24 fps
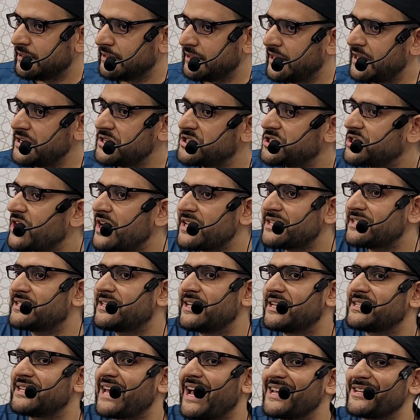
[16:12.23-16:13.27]
then
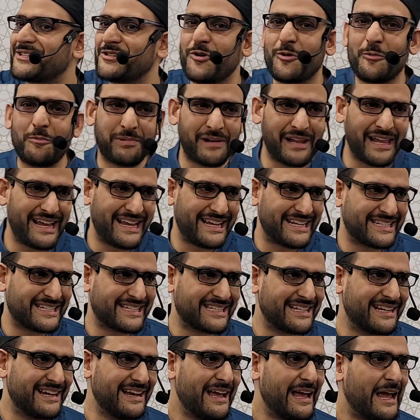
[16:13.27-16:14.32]
justice has no
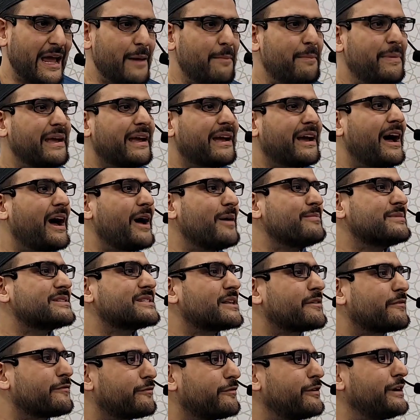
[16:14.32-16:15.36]
place. It becomes
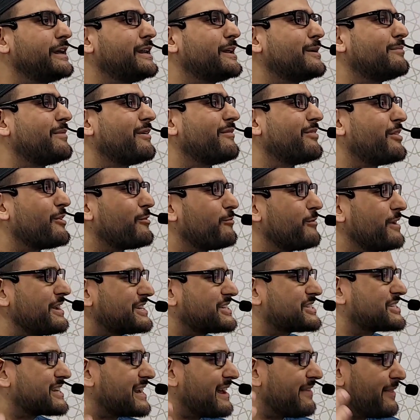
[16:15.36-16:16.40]
the freedom of the
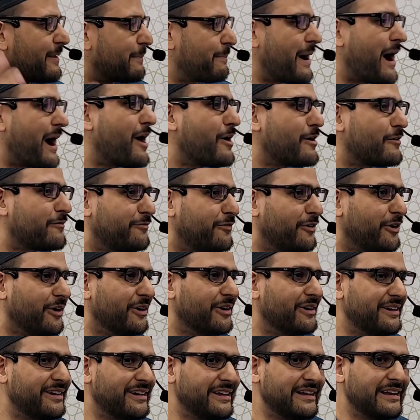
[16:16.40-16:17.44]
rich and the
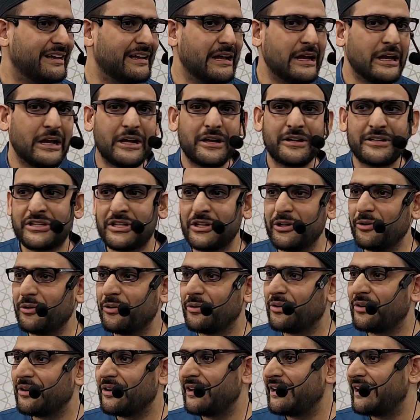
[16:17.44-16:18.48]
powerful
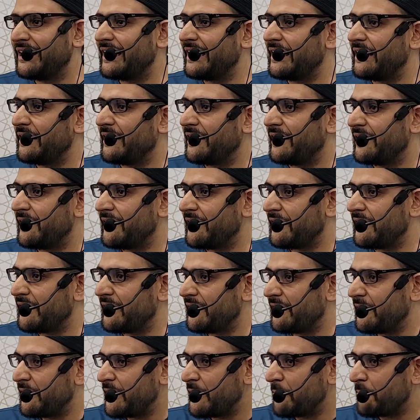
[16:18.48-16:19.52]
to
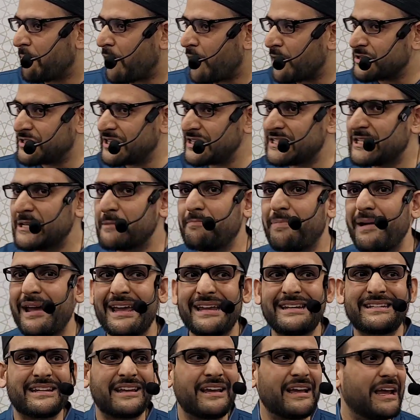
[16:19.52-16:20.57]

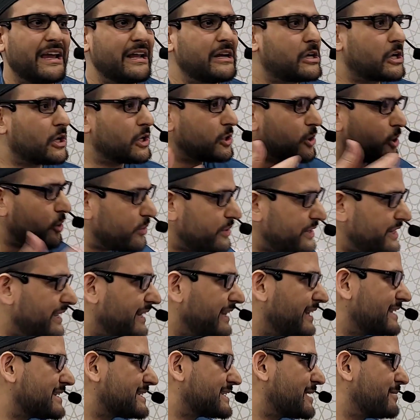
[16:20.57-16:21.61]
participate in
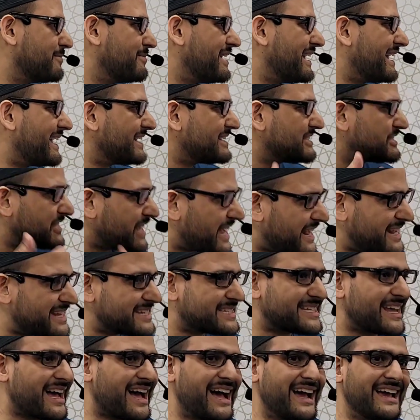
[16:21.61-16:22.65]
colonialism, in
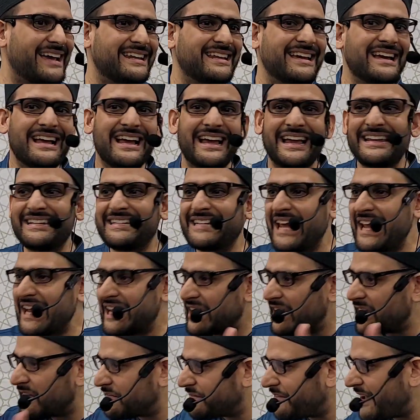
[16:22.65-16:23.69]
genocide, in
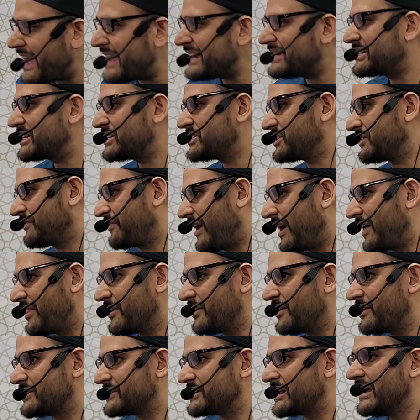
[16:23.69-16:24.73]
taking advantage of
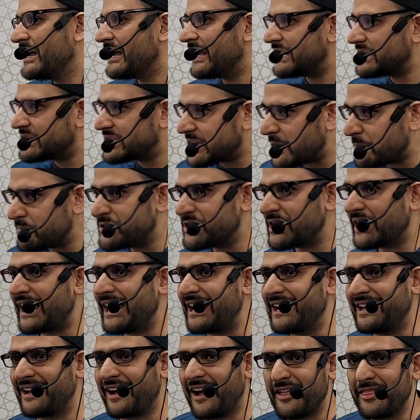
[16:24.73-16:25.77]
others, in
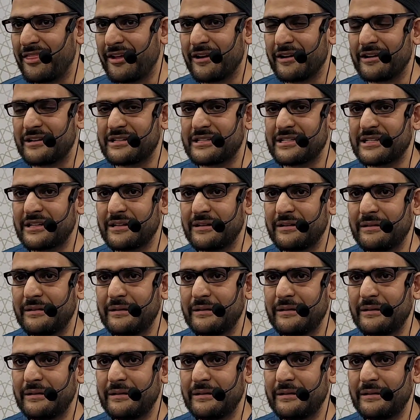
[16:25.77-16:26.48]
subjugating others.